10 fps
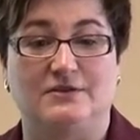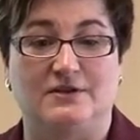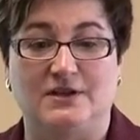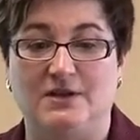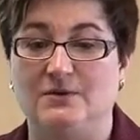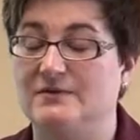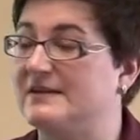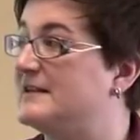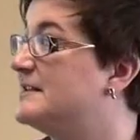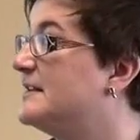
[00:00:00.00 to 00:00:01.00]
to the cues
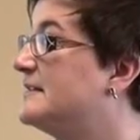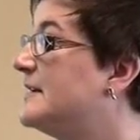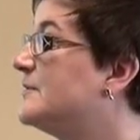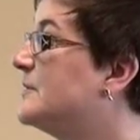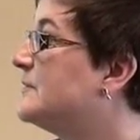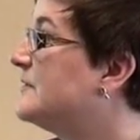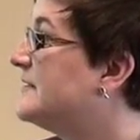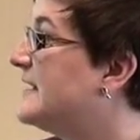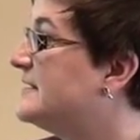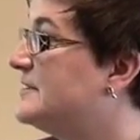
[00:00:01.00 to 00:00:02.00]
that they were
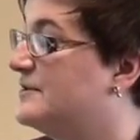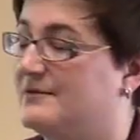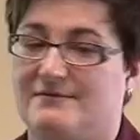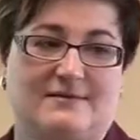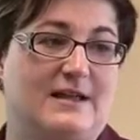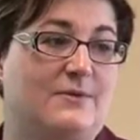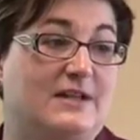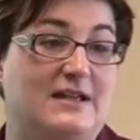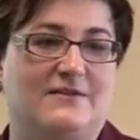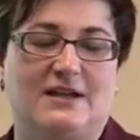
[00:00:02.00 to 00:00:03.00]
that they were
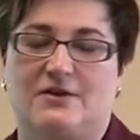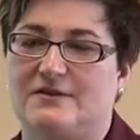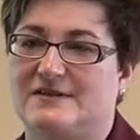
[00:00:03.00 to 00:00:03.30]
giving her,